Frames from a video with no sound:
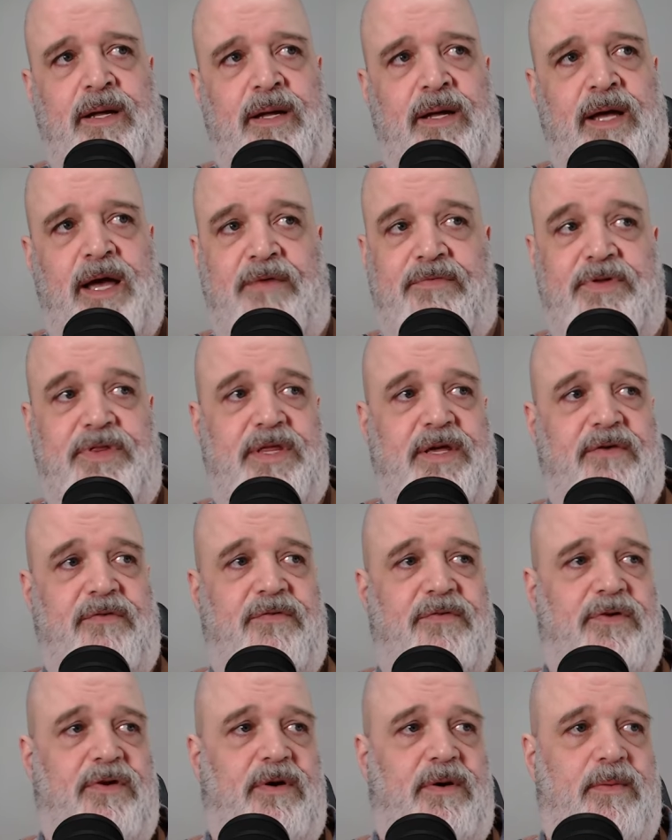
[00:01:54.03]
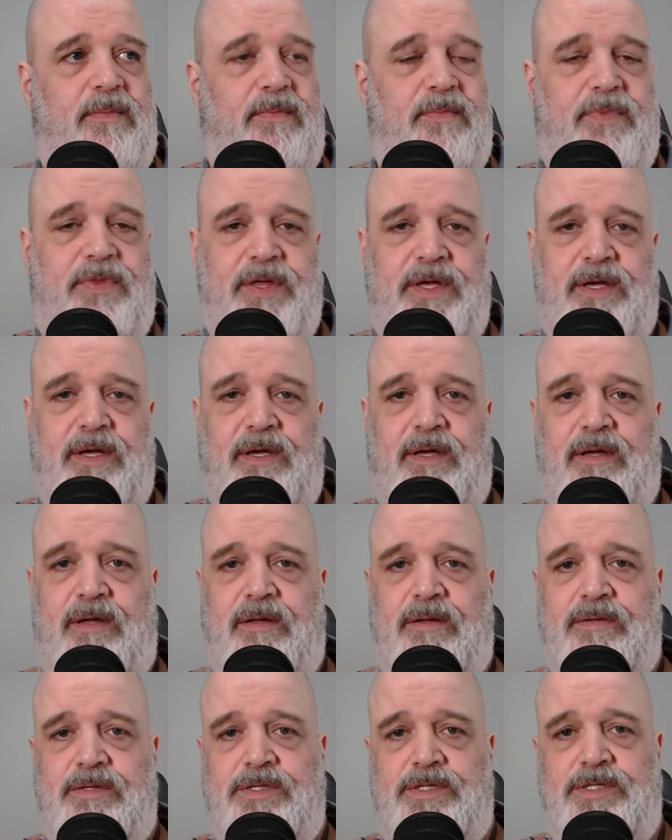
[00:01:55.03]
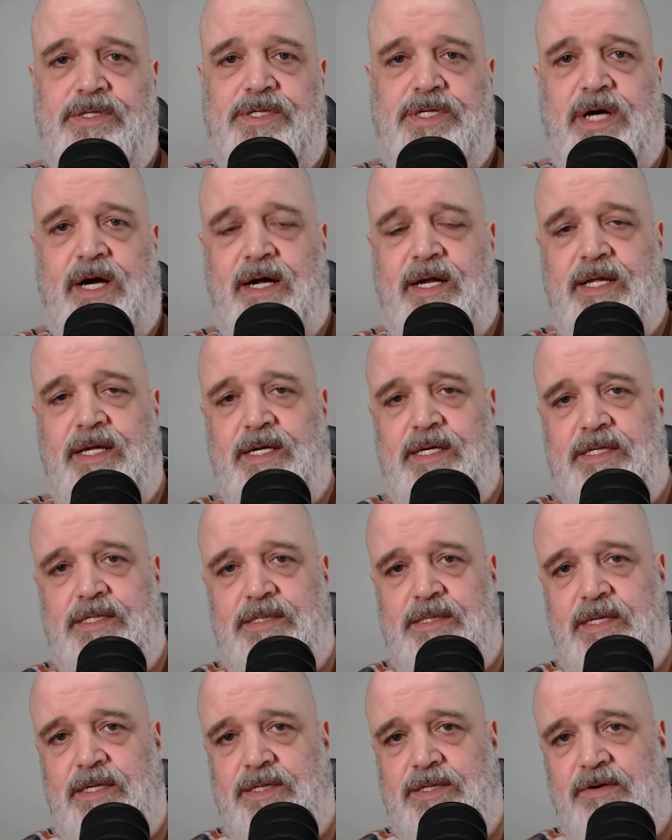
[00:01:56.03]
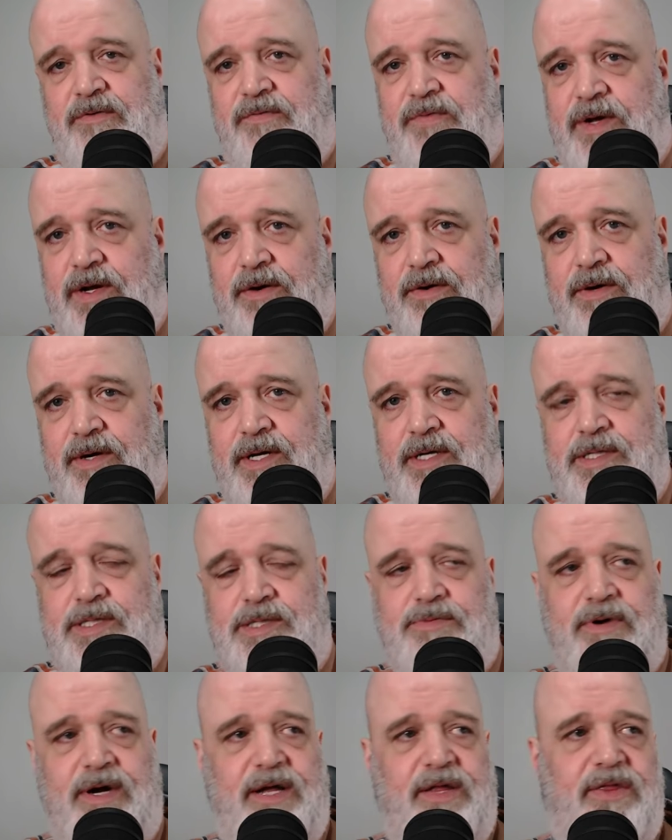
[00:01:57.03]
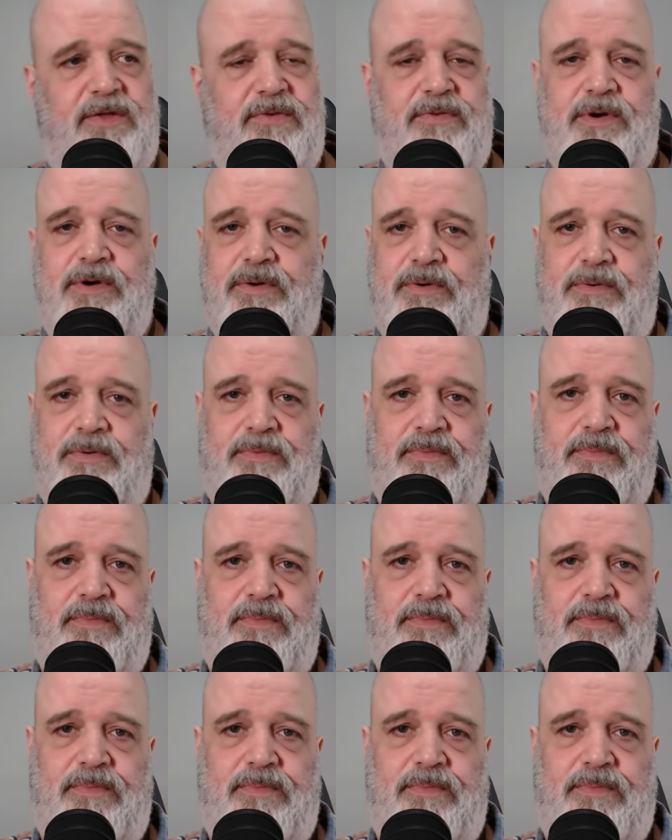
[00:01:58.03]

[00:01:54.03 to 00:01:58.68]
Everything from the Chinese interference right through.